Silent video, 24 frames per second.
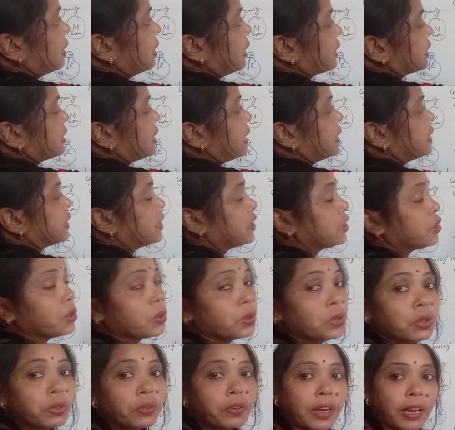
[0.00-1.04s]
acceleration
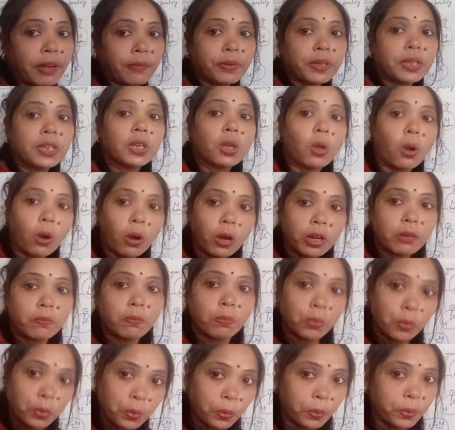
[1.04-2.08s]
due to gravity on
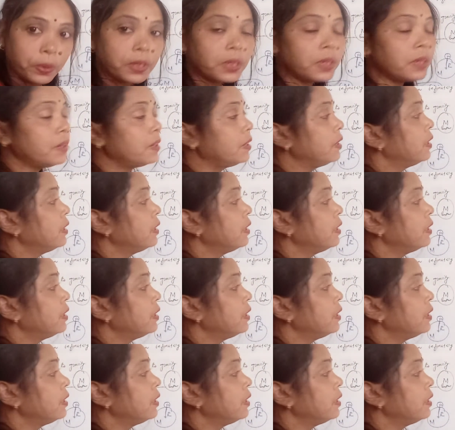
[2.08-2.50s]
moon.